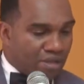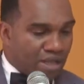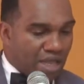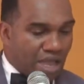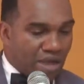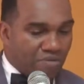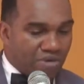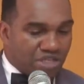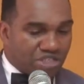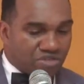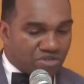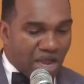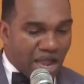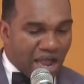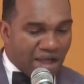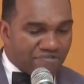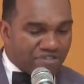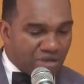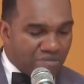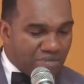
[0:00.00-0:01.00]
And we
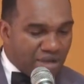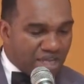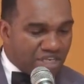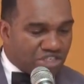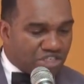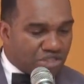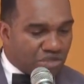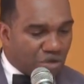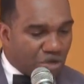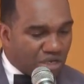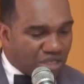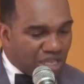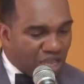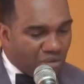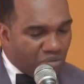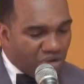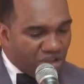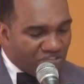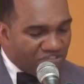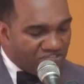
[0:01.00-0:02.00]
strive to make sure
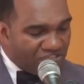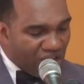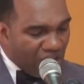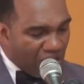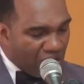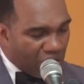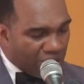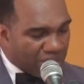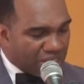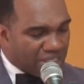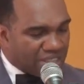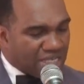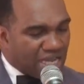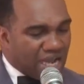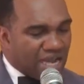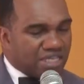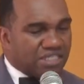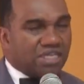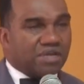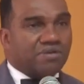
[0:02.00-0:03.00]
that we're following the
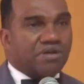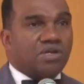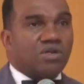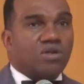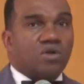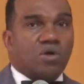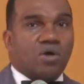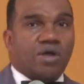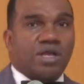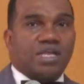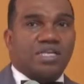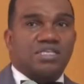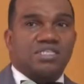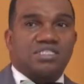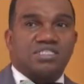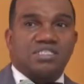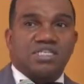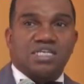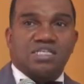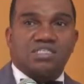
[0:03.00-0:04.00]
dietary law in the
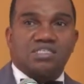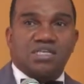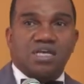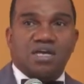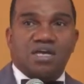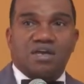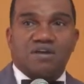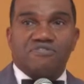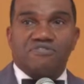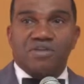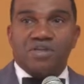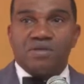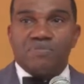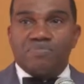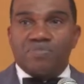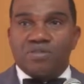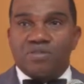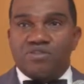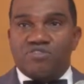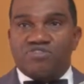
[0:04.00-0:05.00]
sense of
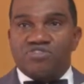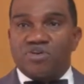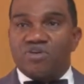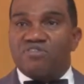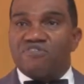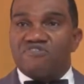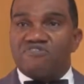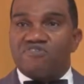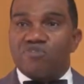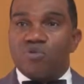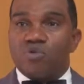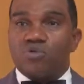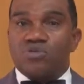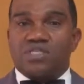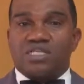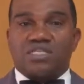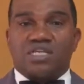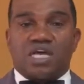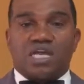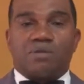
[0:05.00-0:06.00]
certain foods
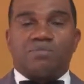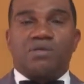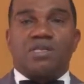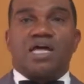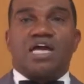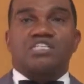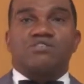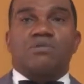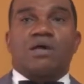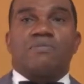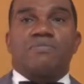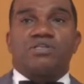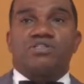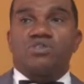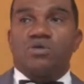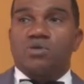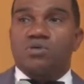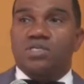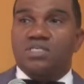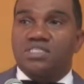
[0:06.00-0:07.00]
that the Honorable Elijah Muhammad
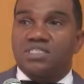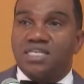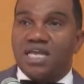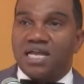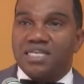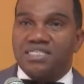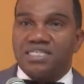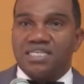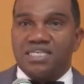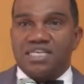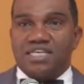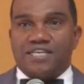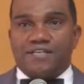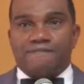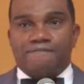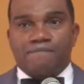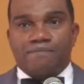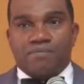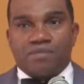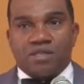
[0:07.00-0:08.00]
told us not to eat.
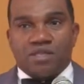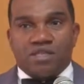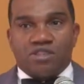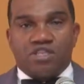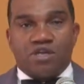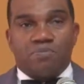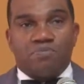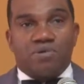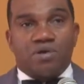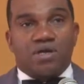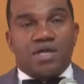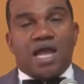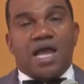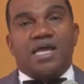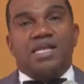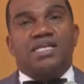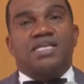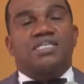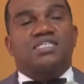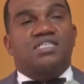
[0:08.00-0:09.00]
The book
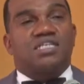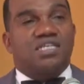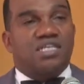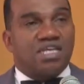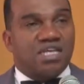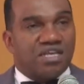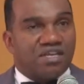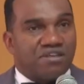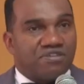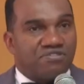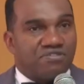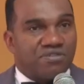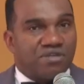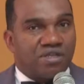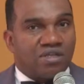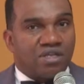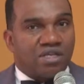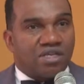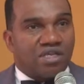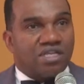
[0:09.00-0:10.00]
How to Eat to Live
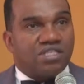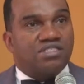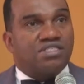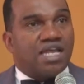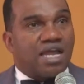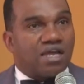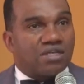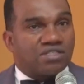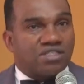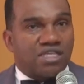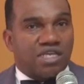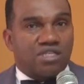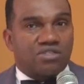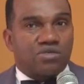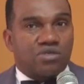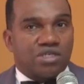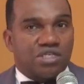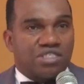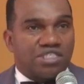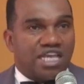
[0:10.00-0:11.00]
is
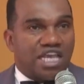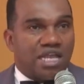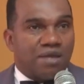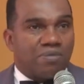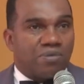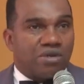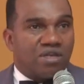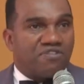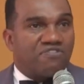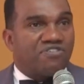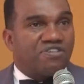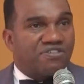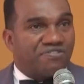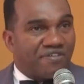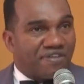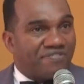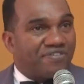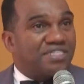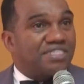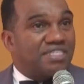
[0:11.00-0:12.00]
downstairs on the table. If
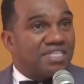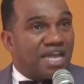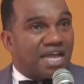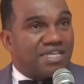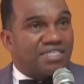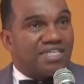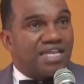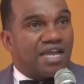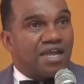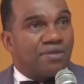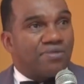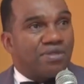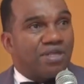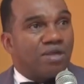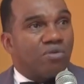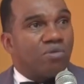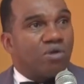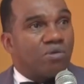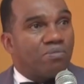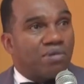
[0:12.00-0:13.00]
it's not down
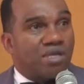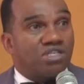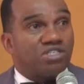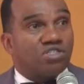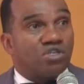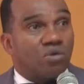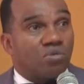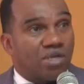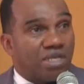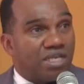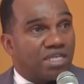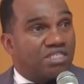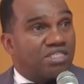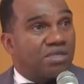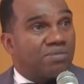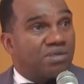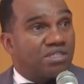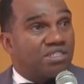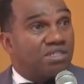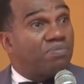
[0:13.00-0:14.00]
there, we'll make sure we get
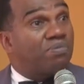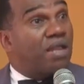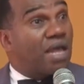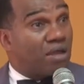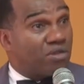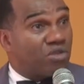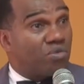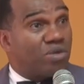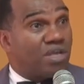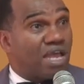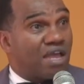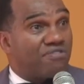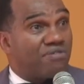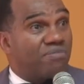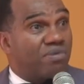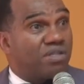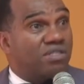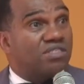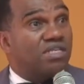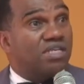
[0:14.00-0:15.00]
some in supply. Do we have
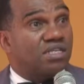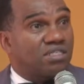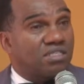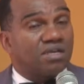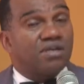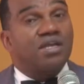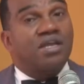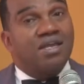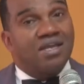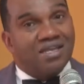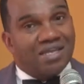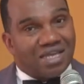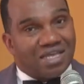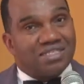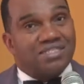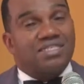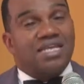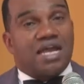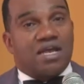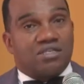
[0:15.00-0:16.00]
it, Brother Secretary?
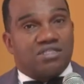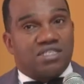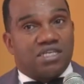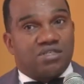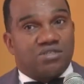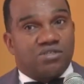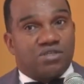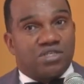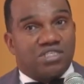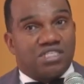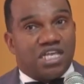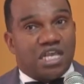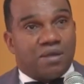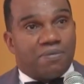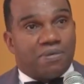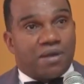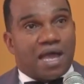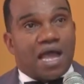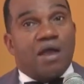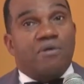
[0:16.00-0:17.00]
It's downstairs on the
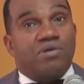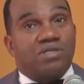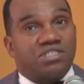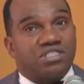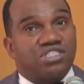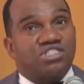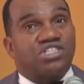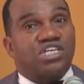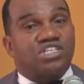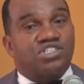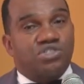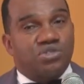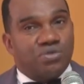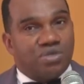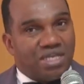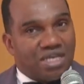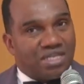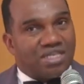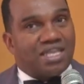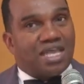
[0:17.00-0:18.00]
table. I would suggest you
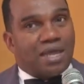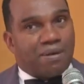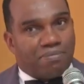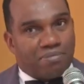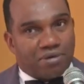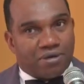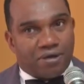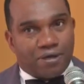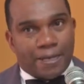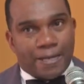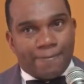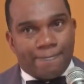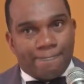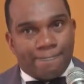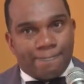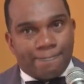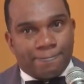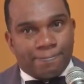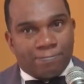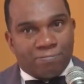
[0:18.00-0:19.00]
get that book.
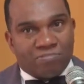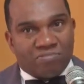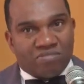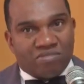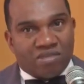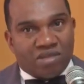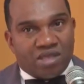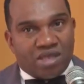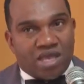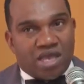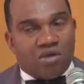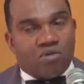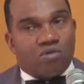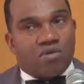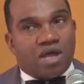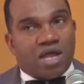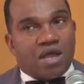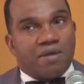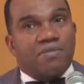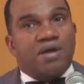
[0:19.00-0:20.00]
And
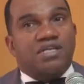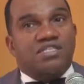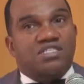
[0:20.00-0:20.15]
why am I